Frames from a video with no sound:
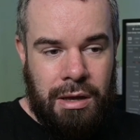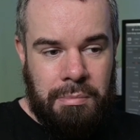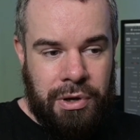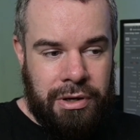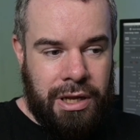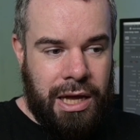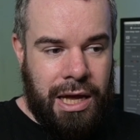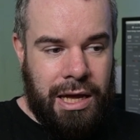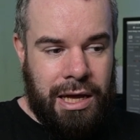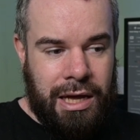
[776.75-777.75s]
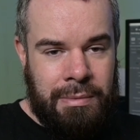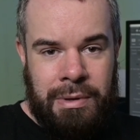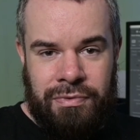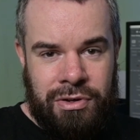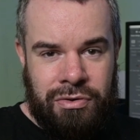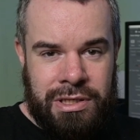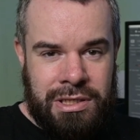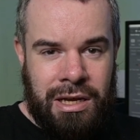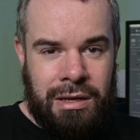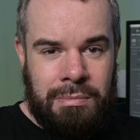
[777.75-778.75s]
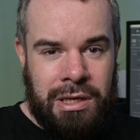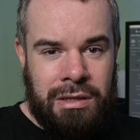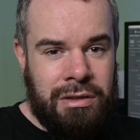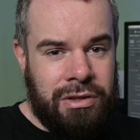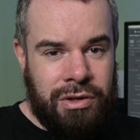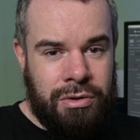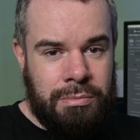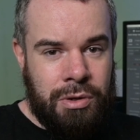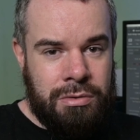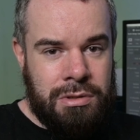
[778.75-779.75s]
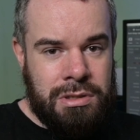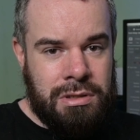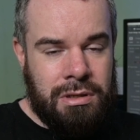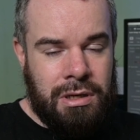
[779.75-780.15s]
But I'm having a great time in the other modes,